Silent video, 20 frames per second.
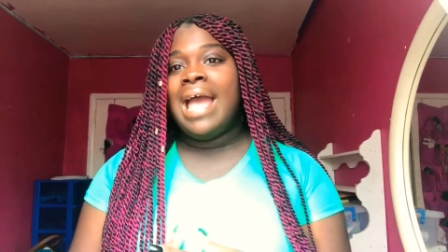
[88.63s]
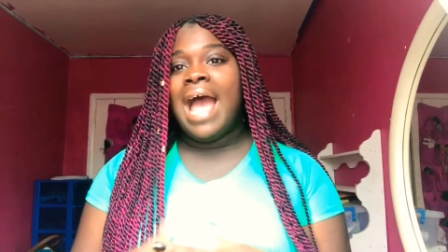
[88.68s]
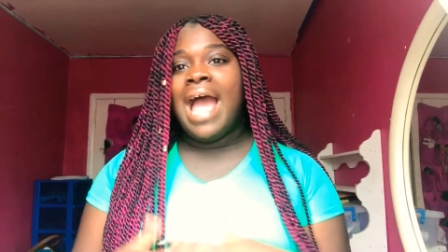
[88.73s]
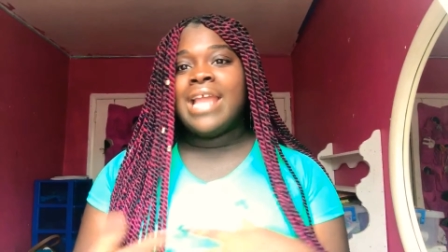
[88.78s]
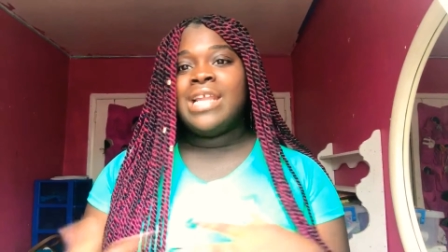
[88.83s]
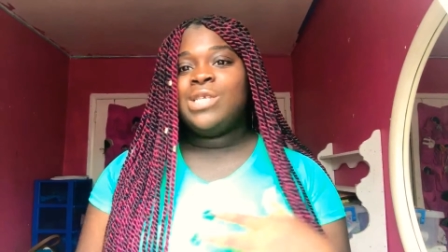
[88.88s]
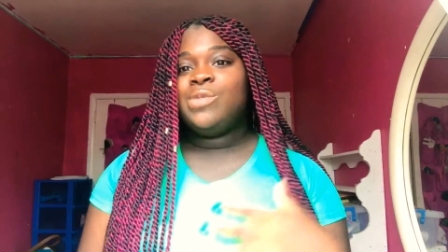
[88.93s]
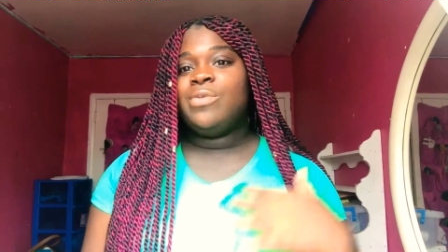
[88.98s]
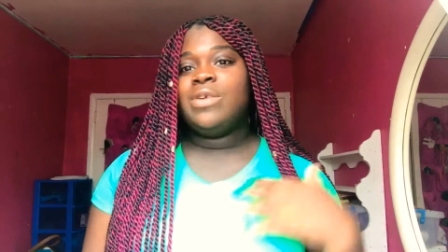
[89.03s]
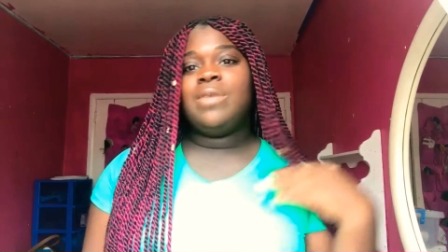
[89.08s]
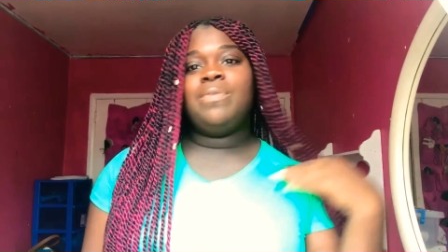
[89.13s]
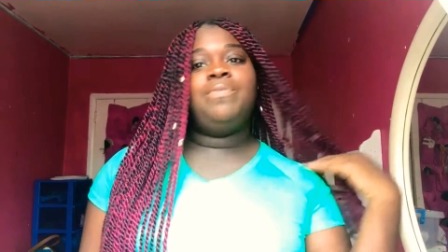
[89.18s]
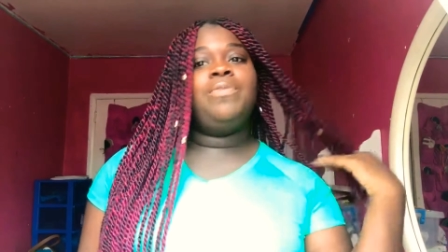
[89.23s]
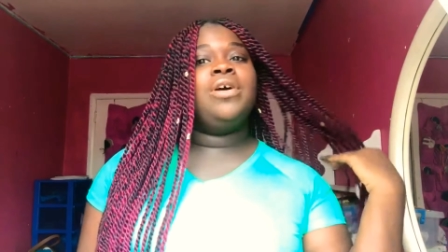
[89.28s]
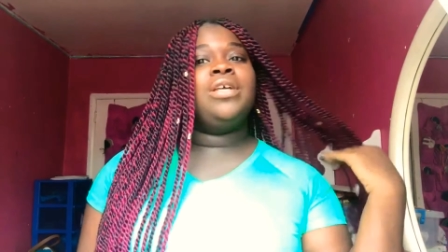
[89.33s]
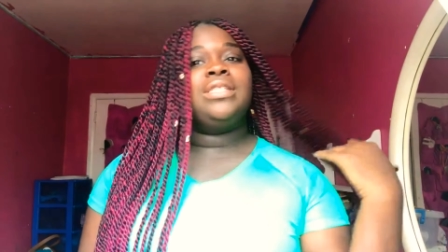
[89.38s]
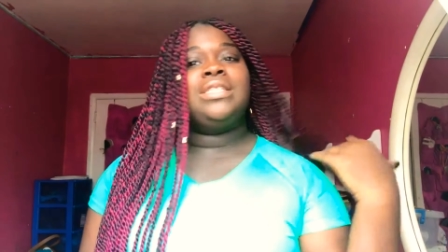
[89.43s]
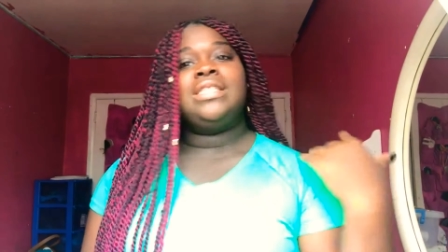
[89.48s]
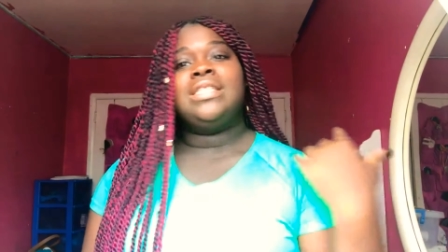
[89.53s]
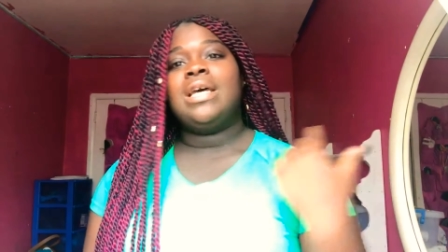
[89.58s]
I just want to
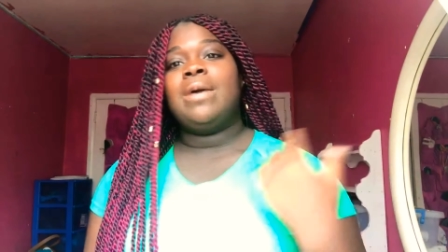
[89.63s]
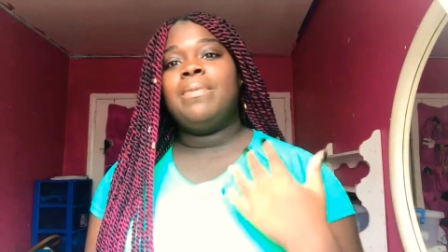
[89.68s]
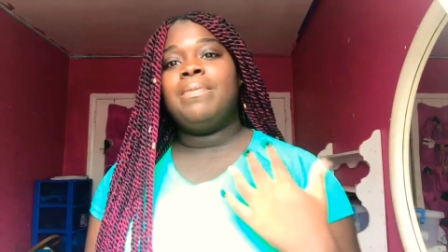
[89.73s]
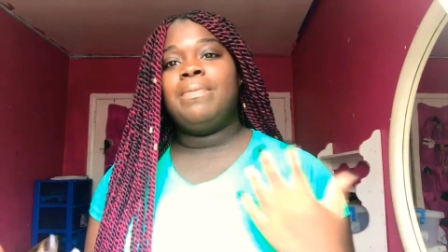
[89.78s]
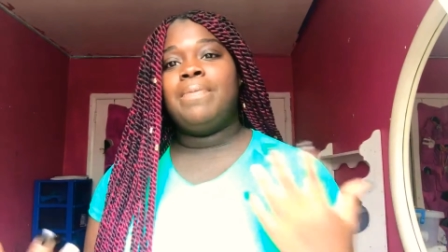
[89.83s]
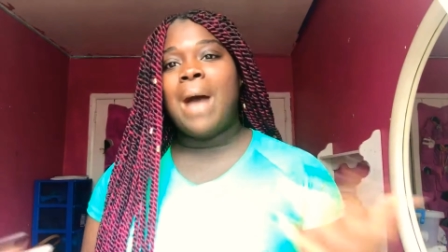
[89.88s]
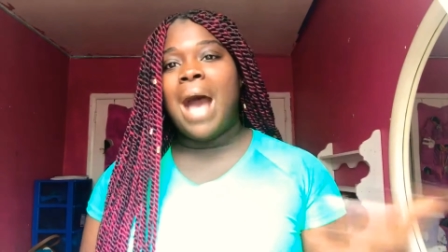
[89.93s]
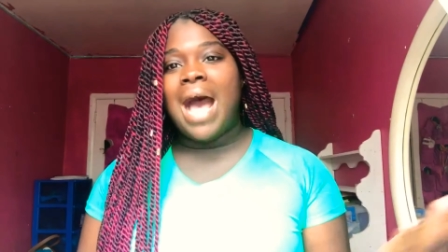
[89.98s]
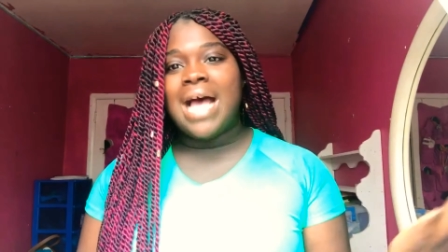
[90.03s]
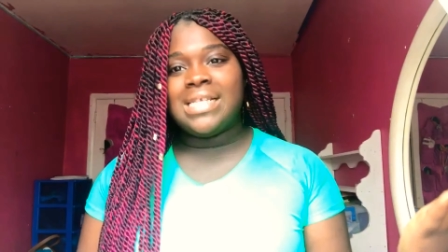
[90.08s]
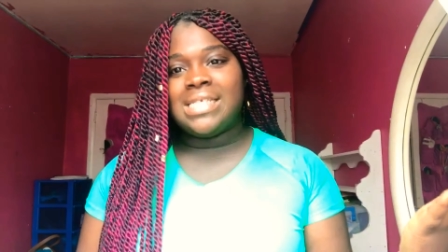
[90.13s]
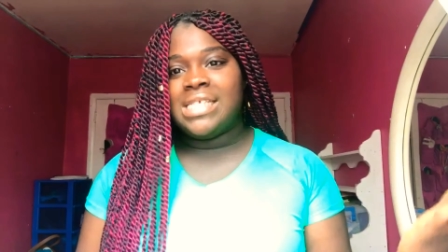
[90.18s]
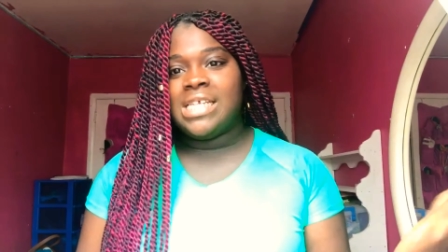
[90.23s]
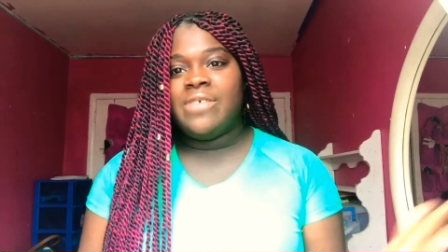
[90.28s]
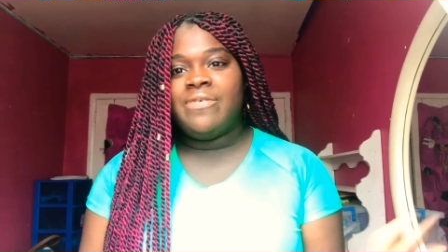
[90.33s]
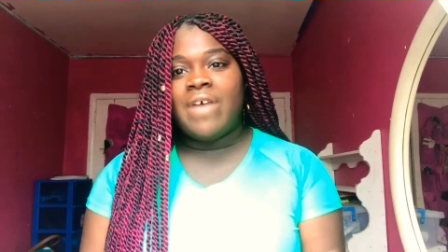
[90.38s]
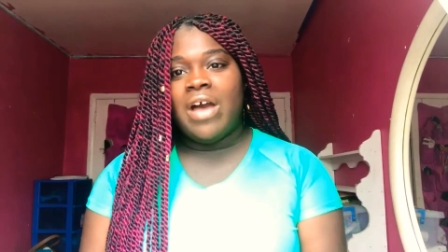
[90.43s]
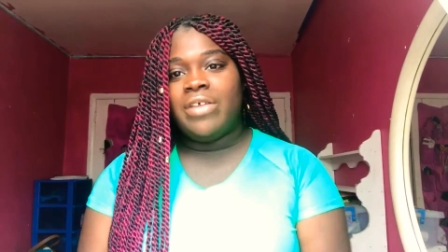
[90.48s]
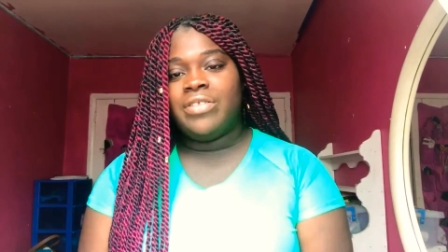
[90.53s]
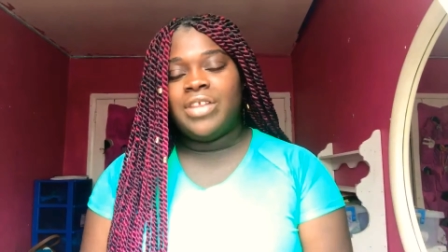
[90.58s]
put some
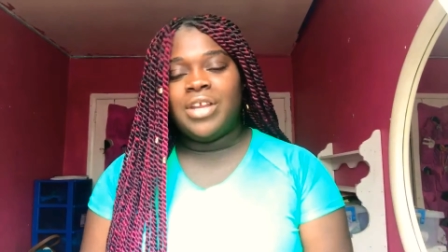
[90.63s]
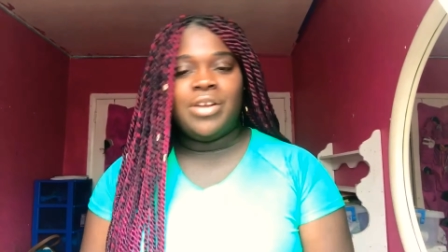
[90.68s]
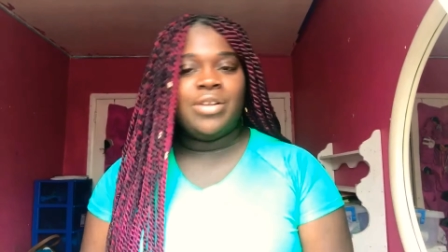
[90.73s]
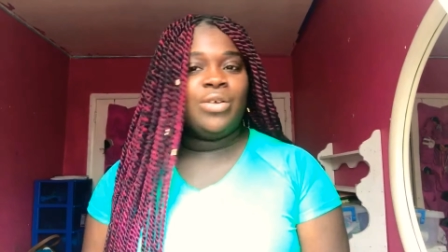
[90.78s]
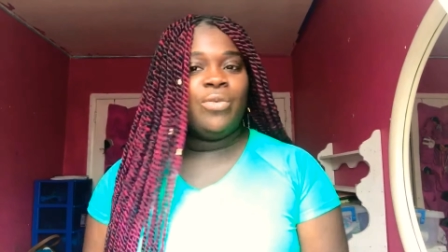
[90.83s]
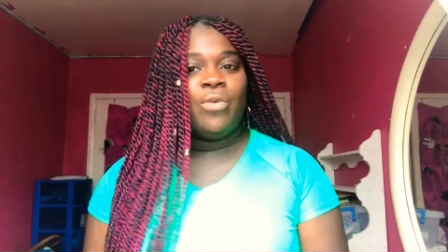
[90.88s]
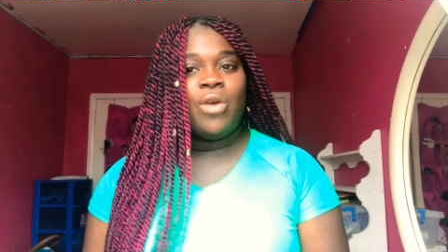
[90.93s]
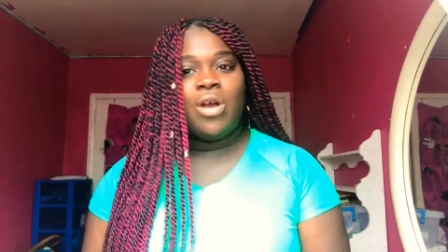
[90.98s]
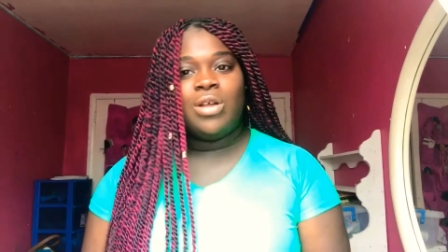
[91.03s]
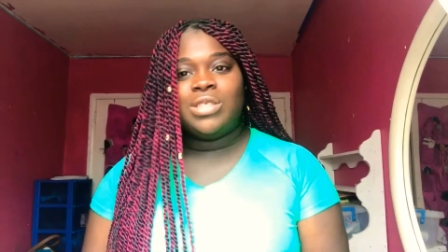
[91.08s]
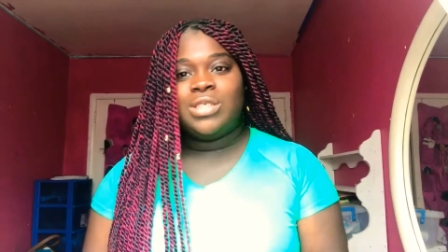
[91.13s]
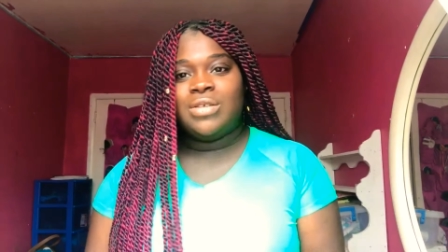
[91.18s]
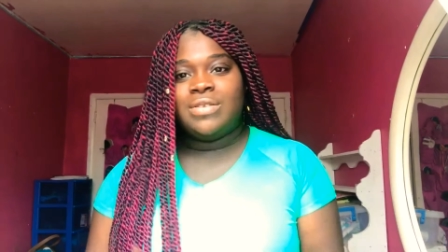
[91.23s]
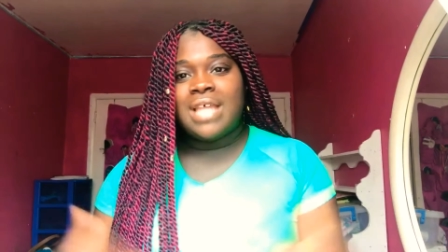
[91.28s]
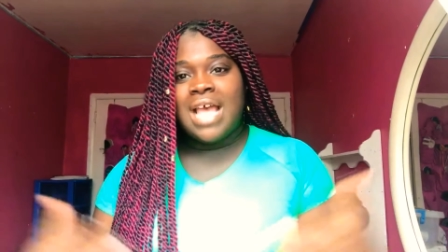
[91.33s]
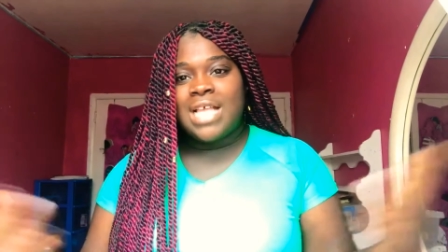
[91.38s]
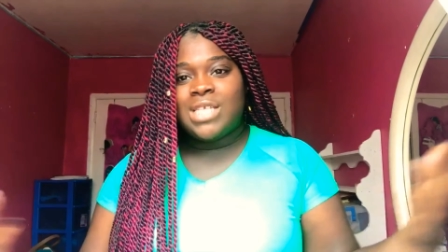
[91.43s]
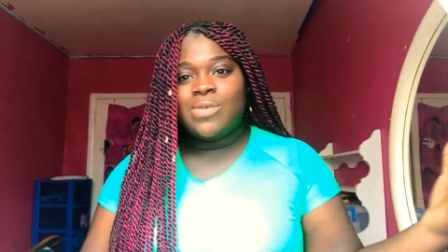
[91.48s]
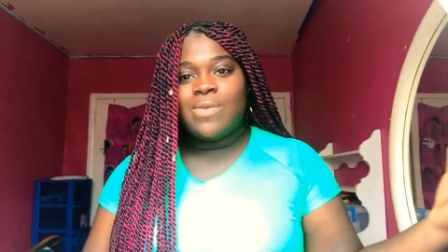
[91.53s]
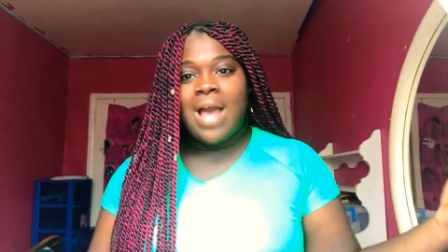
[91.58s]
positive out there in the world. So
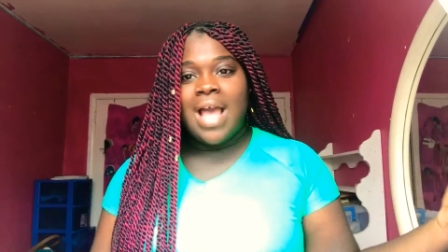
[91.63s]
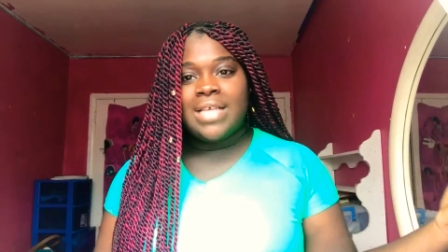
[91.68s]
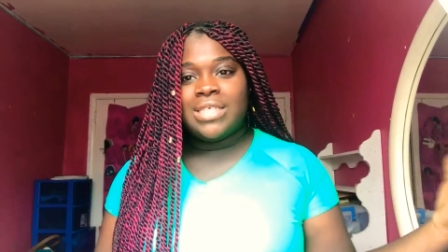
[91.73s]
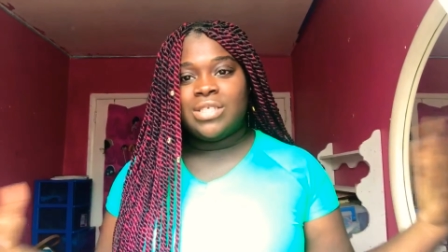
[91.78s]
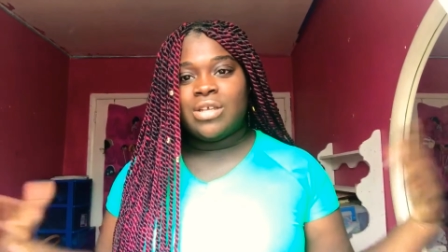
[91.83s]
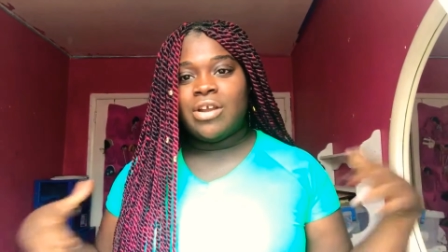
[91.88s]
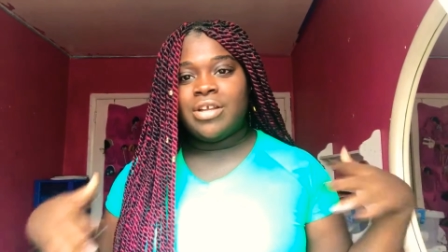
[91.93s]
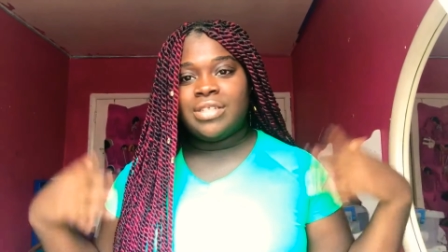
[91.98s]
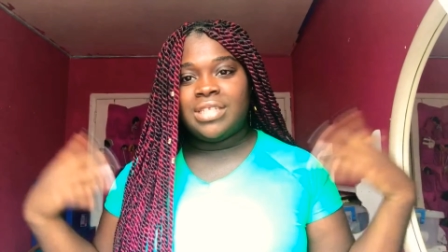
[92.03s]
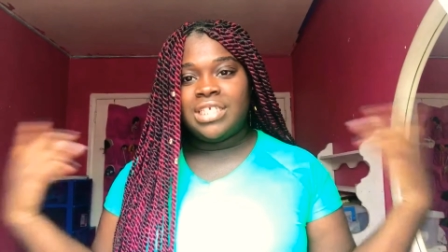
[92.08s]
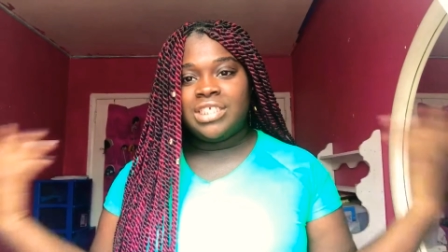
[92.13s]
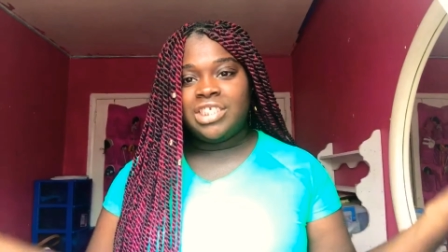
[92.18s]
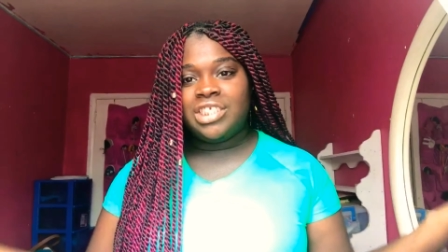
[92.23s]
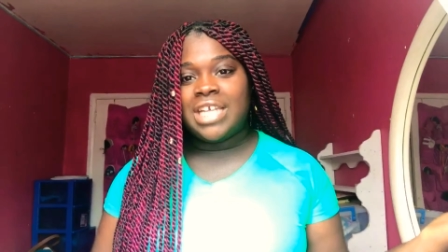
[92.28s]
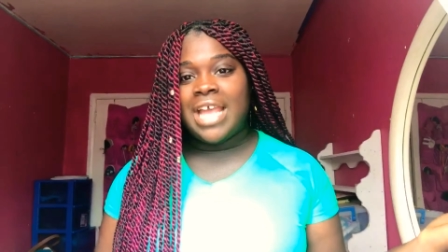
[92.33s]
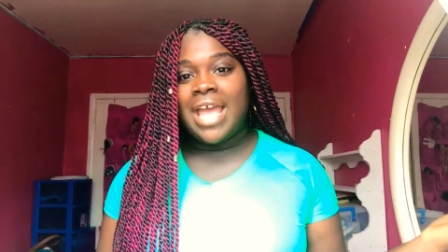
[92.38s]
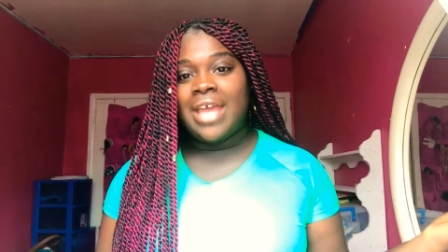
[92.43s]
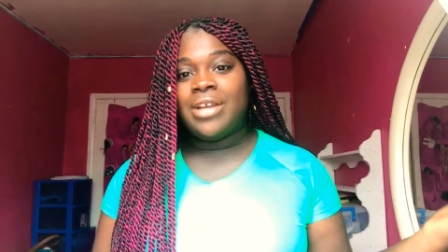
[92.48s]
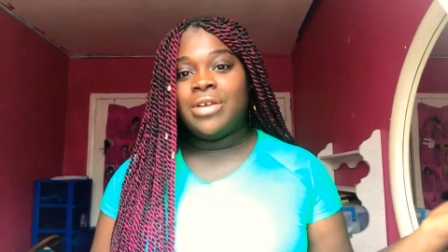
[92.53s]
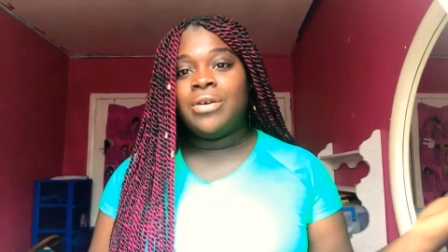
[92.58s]
that's why I started this
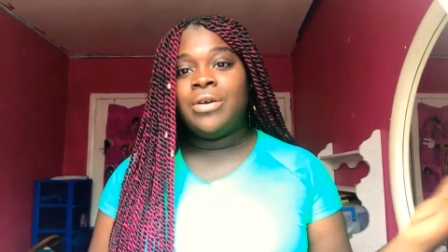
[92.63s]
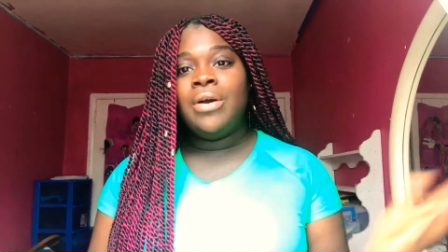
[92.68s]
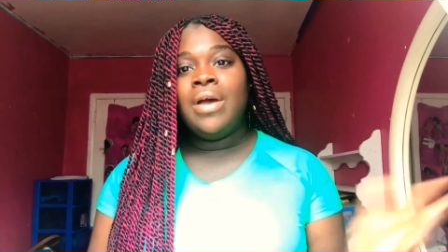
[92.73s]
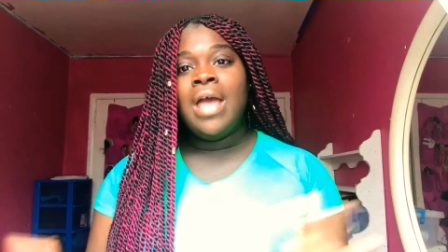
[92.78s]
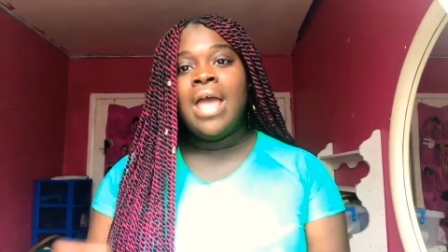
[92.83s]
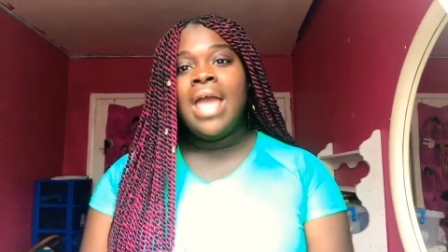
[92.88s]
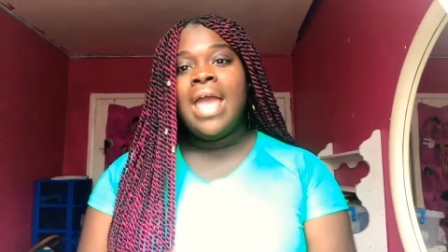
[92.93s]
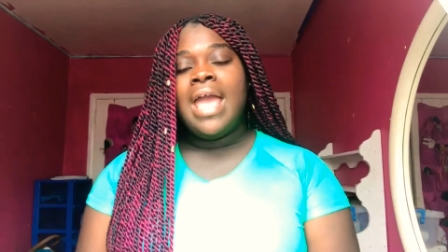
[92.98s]
channel.